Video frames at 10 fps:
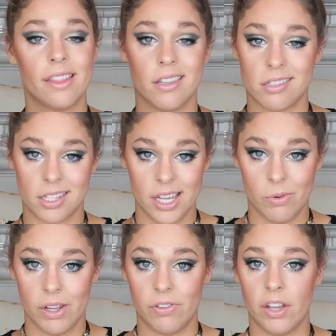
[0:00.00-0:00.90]
This is
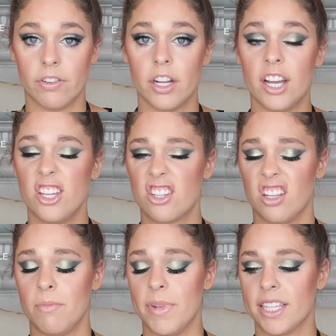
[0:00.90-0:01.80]
kiwi flavor. I
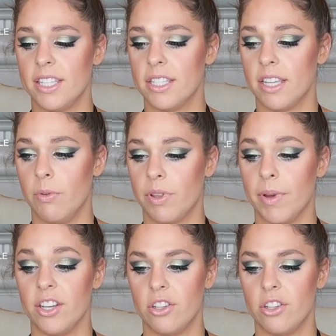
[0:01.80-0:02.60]
usually mix these in with my